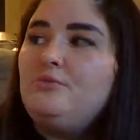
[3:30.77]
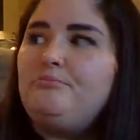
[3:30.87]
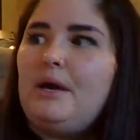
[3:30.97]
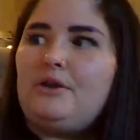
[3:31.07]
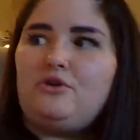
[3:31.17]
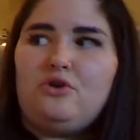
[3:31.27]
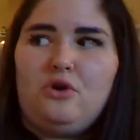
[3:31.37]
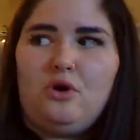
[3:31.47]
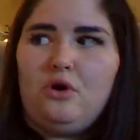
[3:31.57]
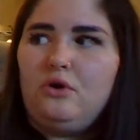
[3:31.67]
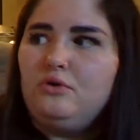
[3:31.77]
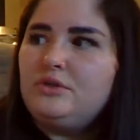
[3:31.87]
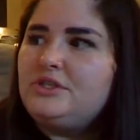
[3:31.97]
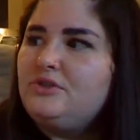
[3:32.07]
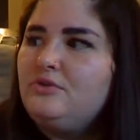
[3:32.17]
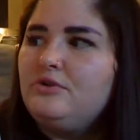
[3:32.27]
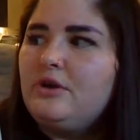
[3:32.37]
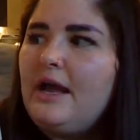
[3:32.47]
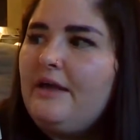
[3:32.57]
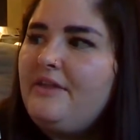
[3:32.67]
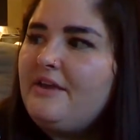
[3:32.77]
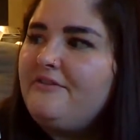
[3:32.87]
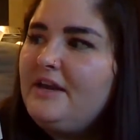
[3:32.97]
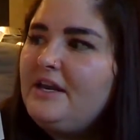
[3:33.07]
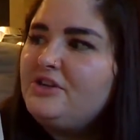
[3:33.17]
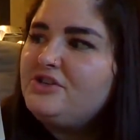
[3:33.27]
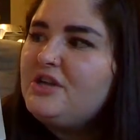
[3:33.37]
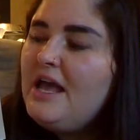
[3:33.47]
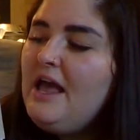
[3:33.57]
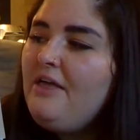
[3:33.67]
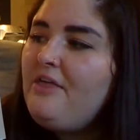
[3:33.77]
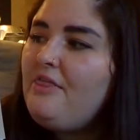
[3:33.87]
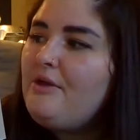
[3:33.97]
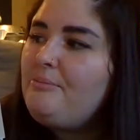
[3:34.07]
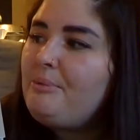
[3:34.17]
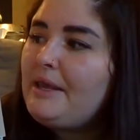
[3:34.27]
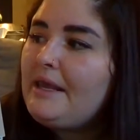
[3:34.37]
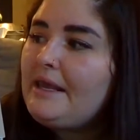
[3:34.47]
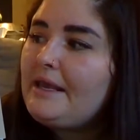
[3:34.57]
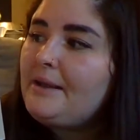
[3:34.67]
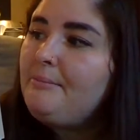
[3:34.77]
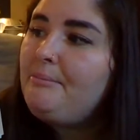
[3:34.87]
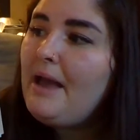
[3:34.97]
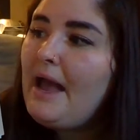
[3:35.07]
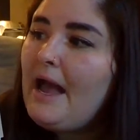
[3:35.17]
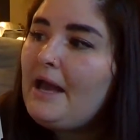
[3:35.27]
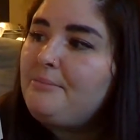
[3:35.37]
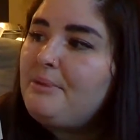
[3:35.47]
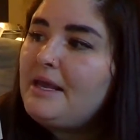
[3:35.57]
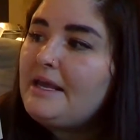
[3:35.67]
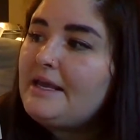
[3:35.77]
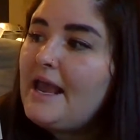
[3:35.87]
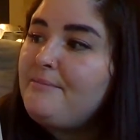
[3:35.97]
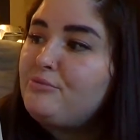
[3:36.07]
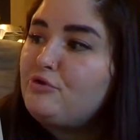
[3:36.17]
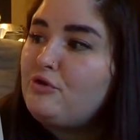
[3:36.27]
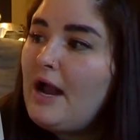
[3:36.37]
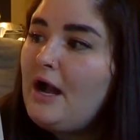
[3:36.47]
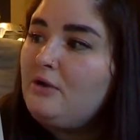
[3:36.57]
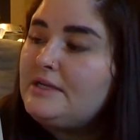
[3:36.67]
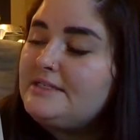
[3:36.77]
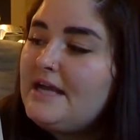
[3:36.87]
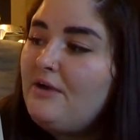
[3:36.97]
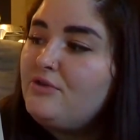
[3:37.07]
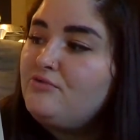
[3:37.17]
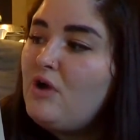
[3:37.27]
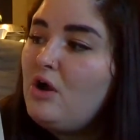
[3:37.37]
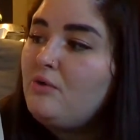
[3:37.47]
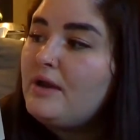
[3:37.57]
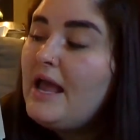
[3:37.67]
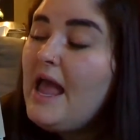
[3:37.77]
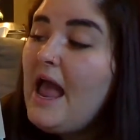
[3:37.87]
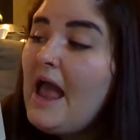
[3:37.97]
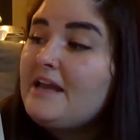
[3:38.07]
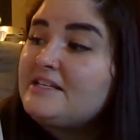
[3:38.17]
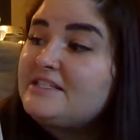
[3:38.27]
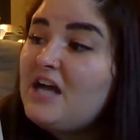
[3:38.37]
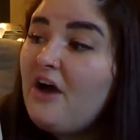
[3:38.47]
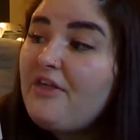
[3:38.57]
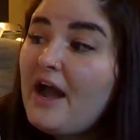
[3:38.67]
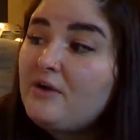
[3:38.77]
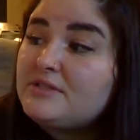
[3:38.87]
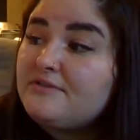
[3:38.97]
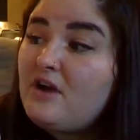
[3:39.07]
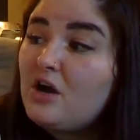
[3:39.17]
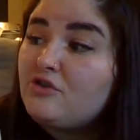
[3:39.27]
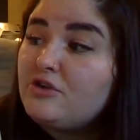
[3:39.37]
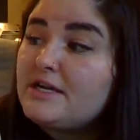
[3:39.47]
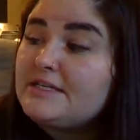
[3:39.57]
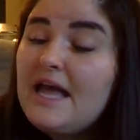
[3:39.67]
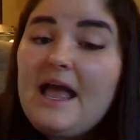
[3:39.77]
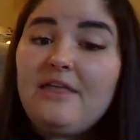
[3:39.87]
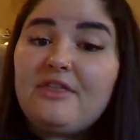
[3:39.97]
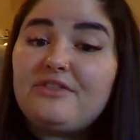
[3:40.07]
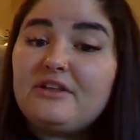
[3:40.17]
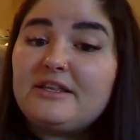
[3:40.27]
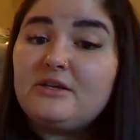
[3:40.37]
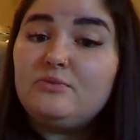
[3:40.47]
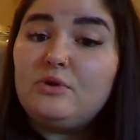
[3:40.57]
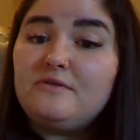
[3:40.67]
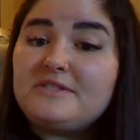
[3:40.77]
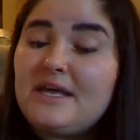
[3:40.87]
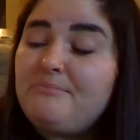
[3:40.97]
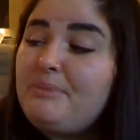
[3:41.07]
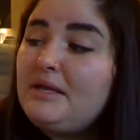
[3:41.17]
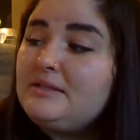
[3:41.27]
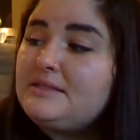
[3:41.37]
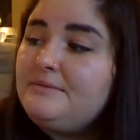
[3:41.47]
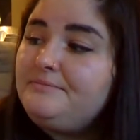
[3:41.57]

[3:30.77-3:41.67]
But no sooner had they finished than the big bad pig came prowling down the road and saw the house of concrete that the little wolves had built.